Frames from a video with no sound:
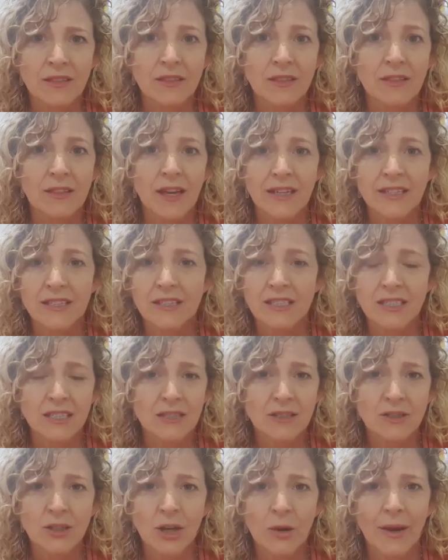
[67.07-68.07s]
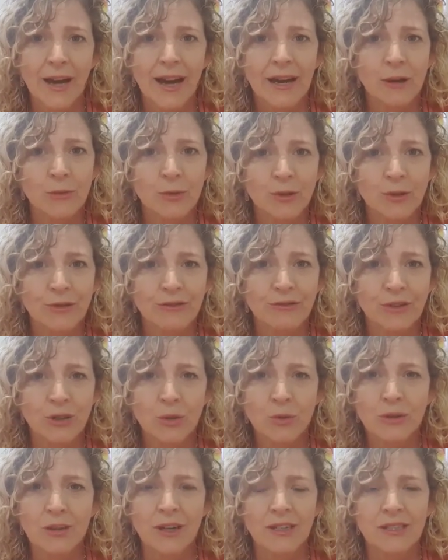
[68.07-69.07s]
they didn't know how to move
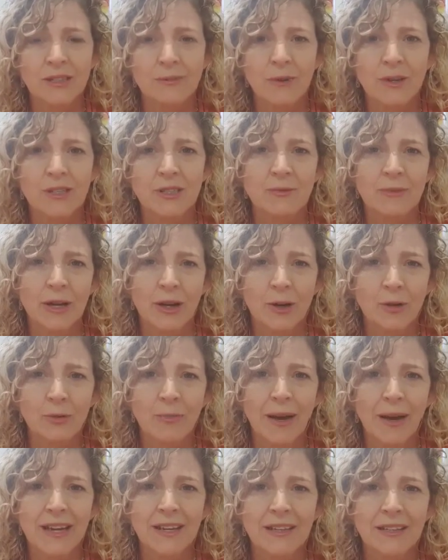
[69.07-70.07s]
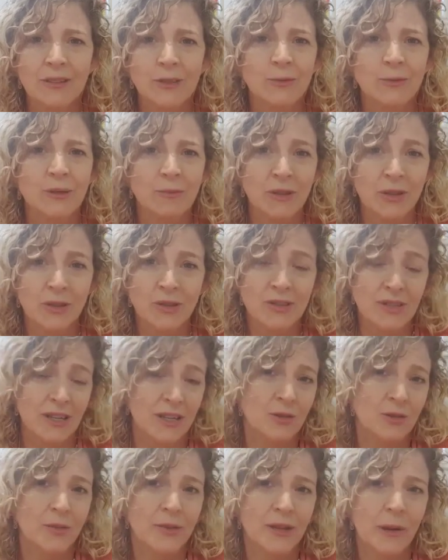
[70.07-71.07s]
forward, I suppose, held back a little bit because they
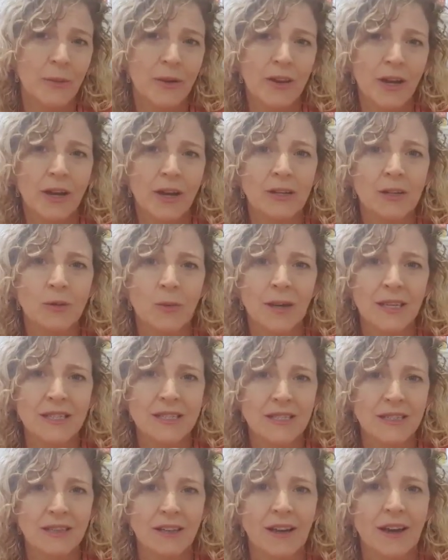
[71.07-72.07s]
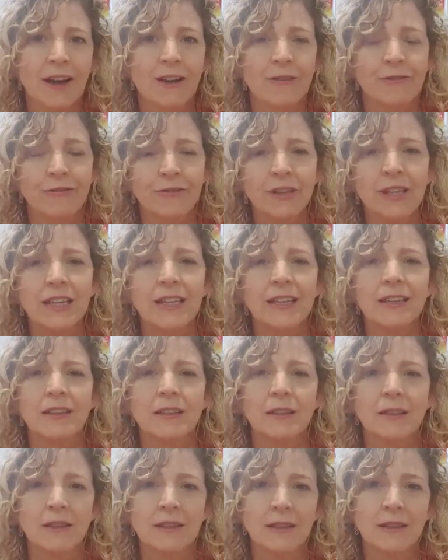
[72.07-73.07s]
thought they were the only ones in life
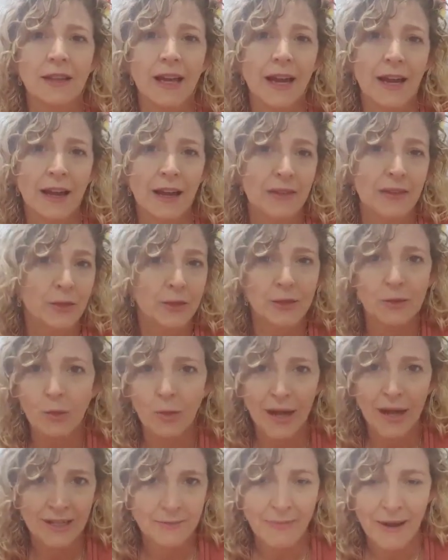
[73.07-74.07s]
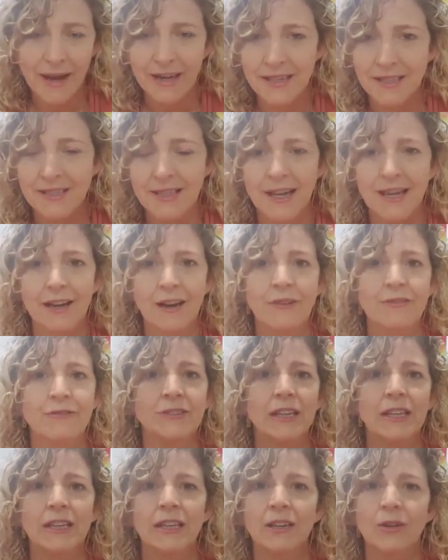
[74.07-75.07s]
feeling as bad as they are
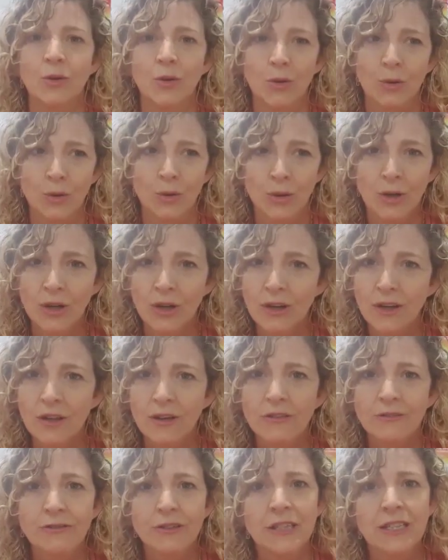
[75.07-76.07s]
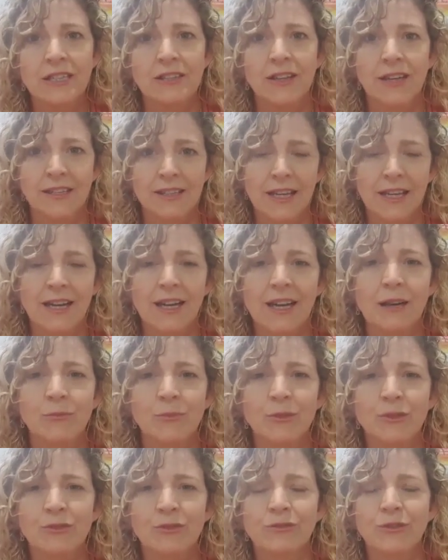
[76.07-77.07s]
feeling, or feeling like they can't
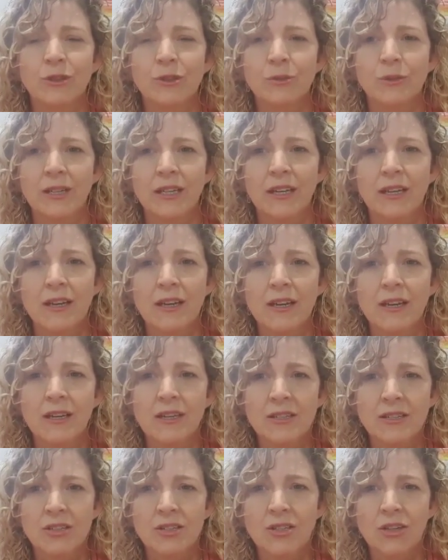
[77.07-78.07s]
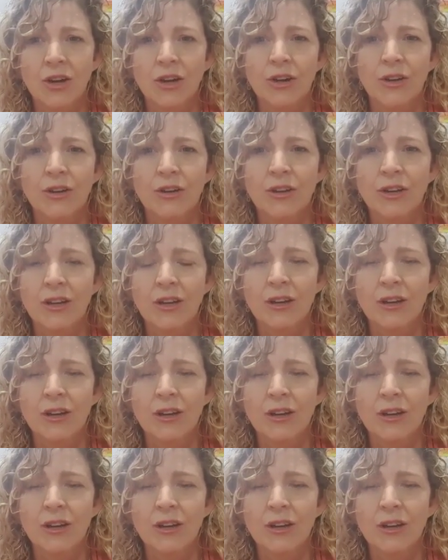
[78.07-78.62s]
move forward. So